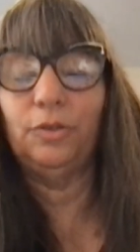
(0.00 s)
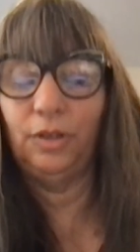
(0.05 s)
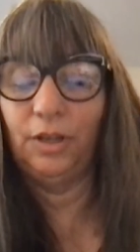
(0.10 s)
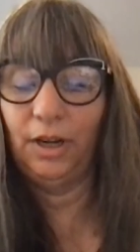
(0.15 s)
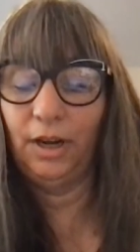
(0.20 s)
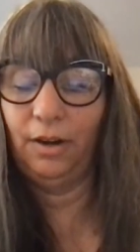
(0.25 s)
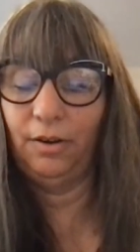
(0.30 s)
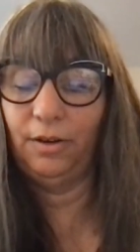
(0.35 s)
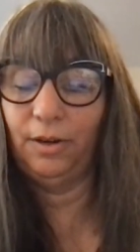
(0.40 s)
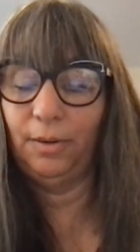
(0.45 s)

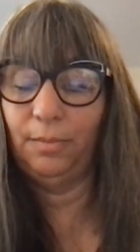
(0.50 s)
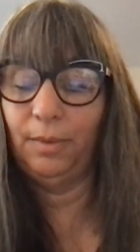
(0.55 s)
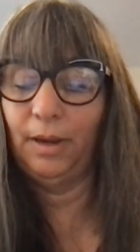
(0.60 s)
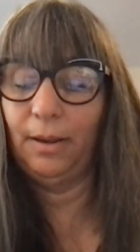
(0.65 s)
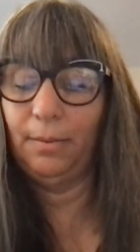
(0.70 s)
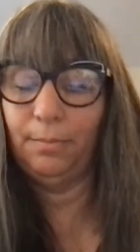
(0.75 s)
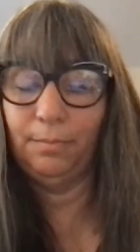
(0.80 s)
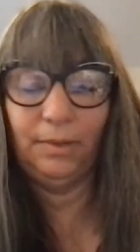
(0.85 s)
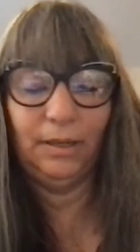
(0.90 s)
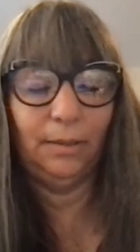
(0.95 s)
juntaram
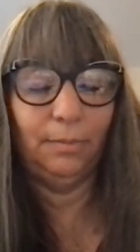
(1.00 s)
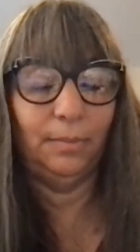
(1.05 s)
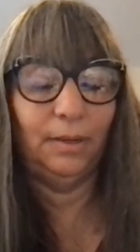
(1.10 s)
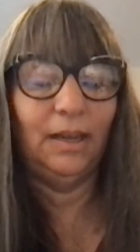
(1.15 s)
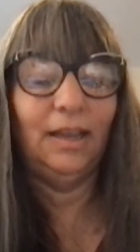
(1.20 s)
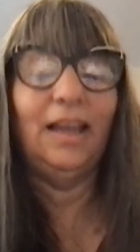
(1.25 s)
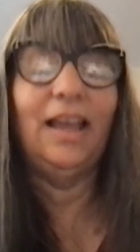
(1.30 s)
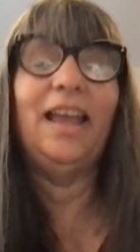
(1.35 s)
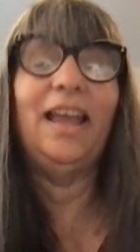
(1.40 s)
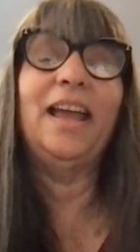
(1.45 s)
a mim
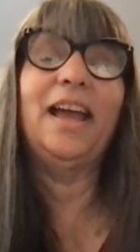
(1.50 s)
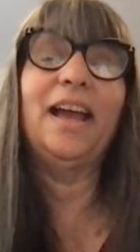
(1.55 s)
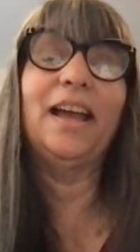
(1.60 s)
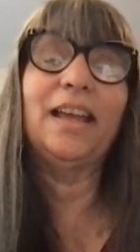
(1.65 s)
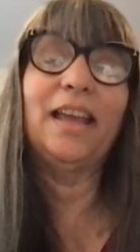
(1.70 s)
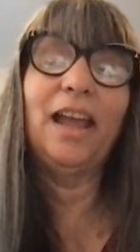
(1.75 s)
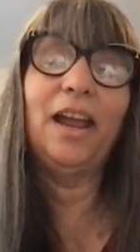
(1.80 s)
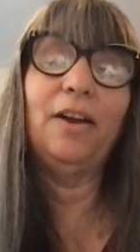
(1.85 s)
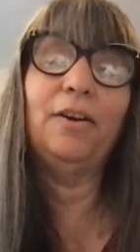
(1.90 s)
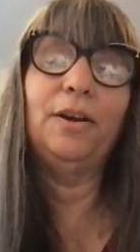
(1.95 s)
e a
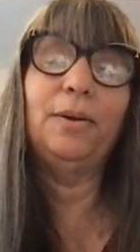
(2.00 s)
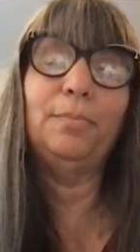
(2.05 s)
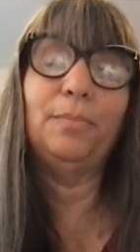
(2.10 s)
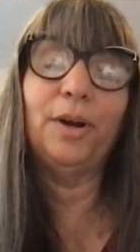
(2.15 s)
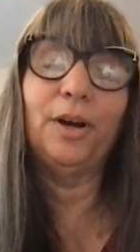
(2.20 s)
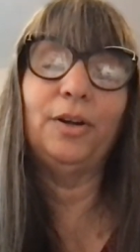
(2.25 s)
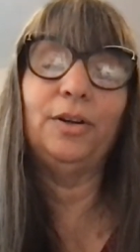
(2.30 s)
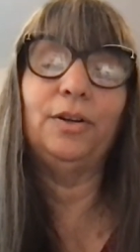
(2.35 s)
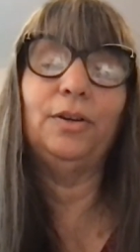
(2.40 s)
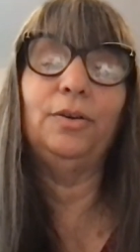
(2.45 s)
Karen
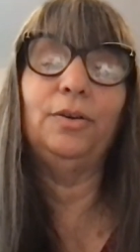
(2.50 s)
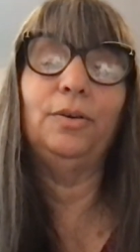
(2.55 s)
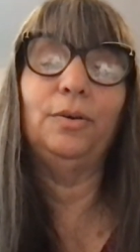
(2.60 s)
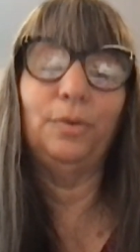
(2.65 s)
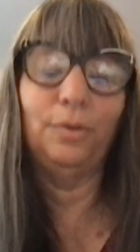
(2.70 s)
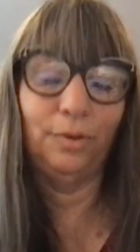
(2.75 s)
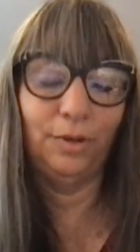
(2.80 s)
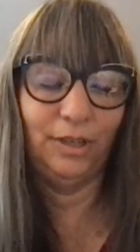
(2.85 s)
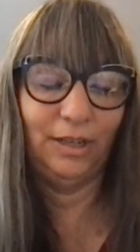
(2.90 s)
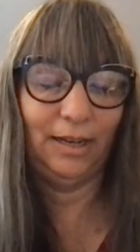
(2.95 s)
Martin
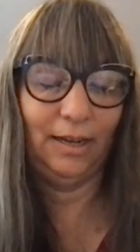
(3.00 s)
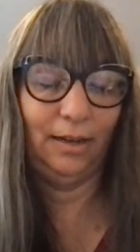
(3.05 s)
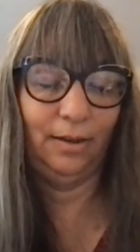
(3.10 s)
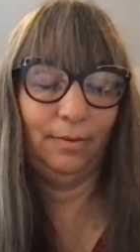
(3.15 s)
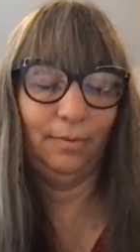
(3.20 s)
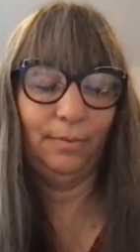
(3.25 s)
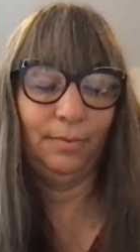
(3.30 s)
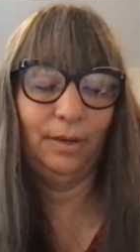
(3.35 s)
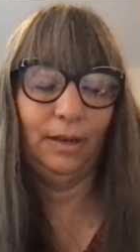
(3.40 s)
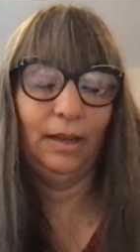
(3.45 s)
hoje.
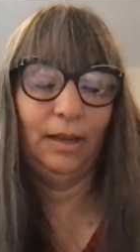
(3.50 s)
